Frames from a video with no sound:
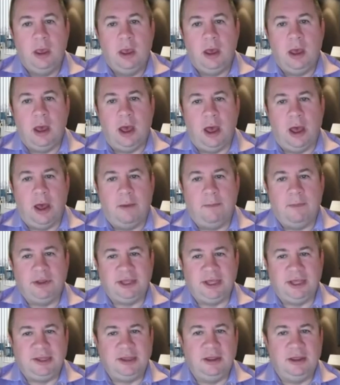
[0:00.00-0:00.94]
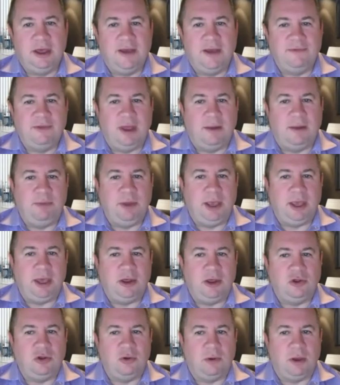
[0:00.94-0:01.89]
But they still have that big
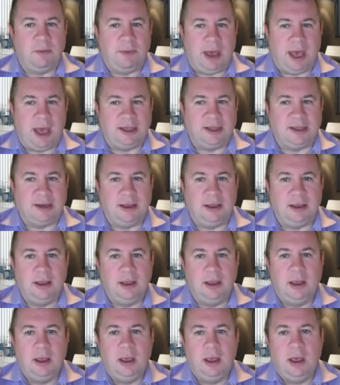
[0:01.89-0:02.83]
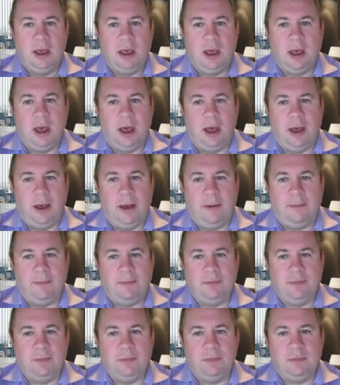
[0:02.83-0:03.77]
issue of capacity.
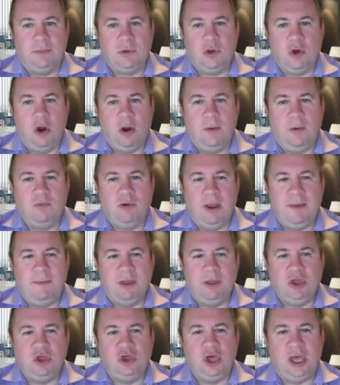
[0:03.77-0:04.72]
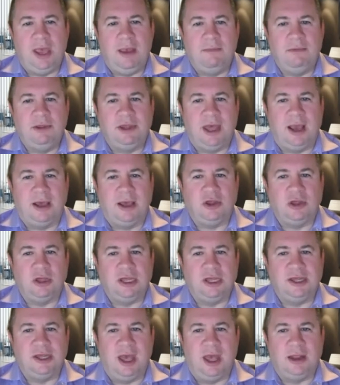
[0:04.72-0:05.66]
Raymond James actually
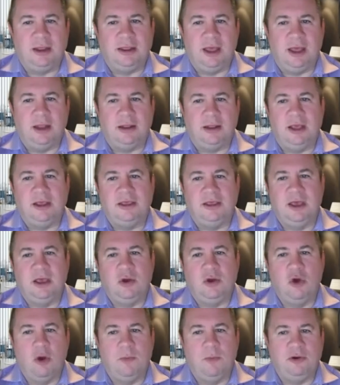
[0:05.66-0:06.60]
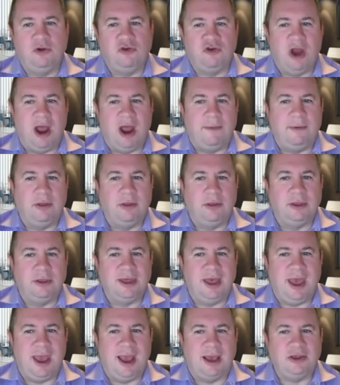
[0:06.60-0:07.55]
said that they think corporate travel is
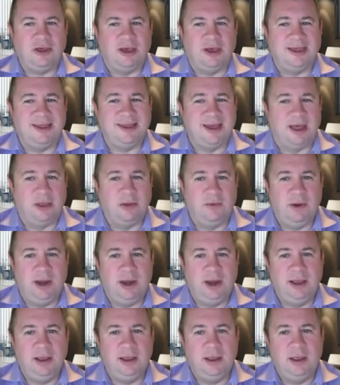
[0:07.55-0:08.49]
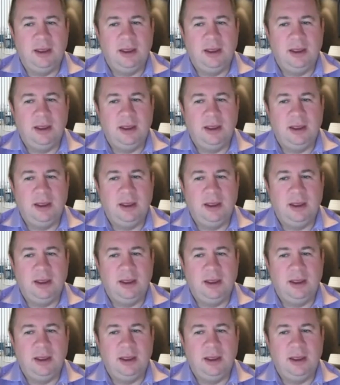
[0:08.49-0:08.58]
actually accelerating,